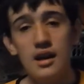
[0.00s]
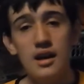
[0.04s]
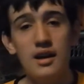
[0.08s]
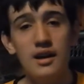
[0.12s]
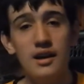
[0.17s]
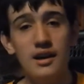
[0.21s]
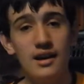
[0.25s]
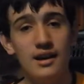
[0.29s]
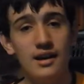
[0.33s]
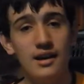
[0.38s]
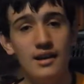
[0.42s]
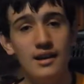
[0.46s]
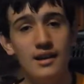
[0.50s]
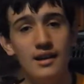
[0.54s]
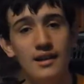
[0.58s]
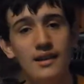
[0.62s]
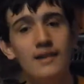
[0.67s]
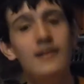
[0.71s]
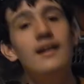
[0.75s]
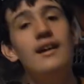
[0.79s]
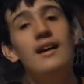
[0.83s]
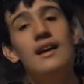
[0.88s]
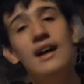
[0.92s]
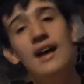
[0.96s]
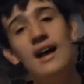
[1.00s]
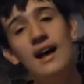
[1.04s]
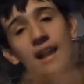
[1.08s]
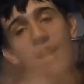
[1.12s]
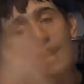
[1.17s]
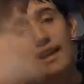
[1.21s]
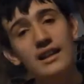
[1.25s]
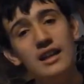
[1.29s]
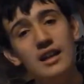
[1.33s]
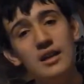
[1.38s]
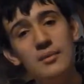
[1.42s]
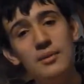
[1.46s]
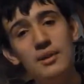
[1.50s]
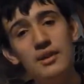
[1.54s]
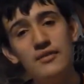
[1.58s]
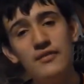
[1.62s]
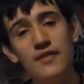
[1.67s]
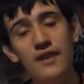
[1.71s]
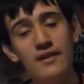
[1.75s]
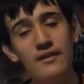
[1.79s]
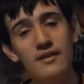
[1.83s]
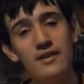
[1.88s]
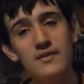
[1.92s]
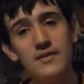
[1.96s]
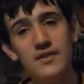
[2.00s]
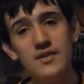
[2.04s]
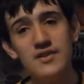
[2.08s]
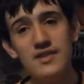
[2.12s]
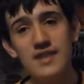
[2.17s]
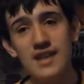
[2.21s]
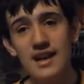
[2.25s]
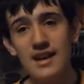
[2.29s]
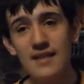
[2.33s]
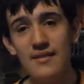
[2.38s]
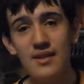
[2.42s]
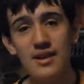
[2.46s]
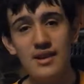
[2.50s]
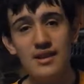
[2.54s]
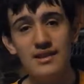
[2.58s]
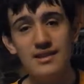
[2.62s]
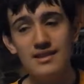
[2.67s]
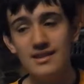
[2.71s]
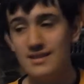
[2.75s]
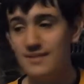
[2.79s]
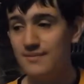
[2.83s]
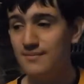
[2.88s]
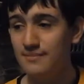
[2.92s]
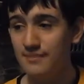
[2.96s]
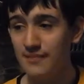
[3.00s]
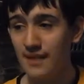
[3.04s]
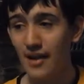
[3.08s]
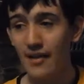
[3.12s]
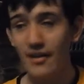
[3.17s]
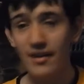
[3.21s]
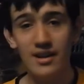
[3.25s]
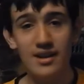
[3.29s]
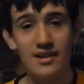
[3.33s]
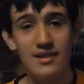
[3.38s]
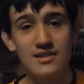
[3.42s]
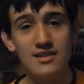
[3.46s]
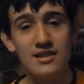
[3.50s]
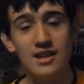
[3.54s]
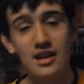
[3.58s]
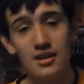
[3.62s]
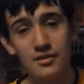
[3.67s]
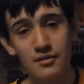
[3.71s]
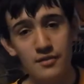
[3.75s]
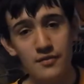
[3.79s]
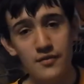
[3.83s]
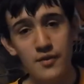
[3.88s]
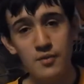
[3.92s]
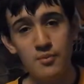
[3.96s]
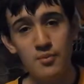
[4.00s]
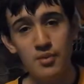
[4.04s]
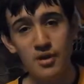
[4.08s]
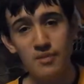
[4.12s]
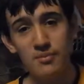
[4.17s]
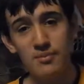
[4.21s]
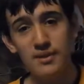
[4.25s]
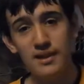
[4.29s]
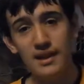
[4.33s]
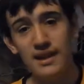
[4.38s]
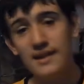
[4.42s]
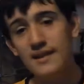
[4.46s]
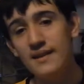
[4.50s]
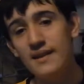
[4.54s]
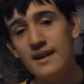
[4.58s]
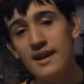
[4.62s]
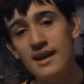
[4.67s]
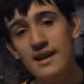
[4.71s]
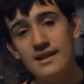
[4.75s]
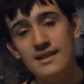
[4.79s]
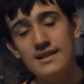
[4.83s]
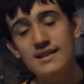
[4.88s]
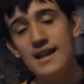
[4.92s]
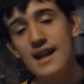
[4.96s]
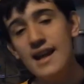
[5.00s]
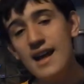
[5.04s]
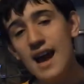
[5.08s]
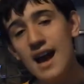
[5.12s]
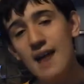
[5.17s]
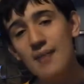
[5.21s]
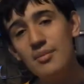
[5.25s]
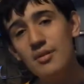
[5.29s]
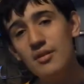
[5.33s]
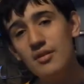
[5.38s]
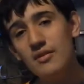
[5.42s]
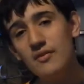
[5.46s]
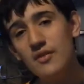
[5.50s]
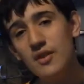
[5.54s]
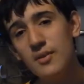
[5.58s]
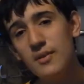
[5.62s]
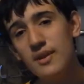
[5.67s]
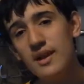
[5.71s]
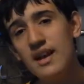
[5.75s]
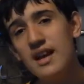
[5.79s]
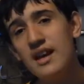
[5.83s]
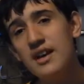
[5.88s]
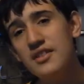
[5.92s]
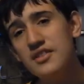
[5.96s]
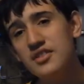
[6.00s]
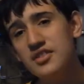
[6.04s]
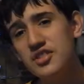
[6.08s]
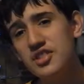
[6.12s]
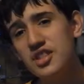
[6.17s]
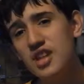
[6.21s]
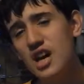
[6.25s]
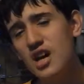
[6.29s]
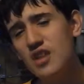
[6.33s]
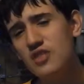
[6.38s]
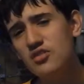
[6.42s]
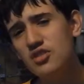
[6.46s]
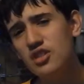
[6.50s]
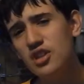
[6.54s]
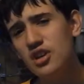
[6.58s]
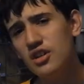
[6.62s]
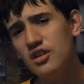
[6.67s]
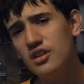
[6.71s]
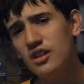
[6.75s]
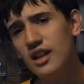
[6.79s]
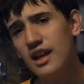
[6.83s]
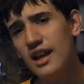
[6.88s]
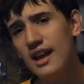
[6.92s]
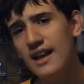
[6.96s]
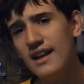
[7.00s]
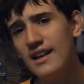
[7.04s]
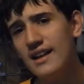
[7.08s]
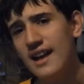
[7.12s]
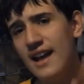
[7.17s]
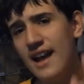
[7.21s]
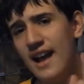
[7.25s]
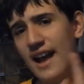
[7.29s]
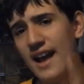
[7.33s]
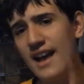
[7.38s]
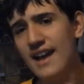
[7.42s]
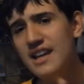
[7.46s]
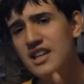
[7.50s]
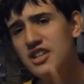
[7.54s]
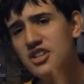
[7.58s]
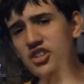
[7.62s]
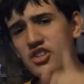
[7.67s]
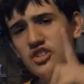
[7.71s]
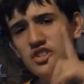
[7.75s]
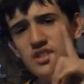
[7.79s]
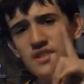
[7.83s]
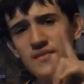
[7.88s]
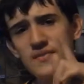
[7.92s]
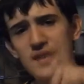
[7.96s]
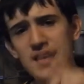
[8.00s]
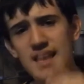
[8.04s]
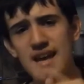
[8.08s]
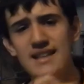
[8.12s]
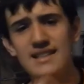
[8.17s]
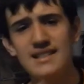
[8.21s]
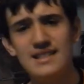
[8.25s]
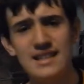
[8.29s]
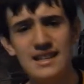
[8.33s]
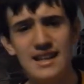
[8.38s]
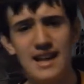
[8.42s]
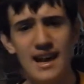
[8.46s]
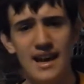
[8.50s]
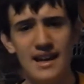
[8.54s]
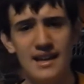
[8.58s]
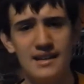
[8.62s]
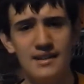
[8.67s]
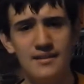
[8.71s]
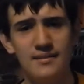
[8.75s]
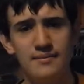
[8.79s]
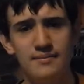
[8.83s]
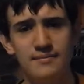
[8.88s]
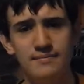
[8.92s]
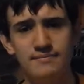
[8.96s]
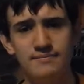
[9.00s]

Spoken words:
Hello everybody, FunReviews here, and now I can start the review properly. Today I'll be reviewing Star Trek Online Agents of Yesterday.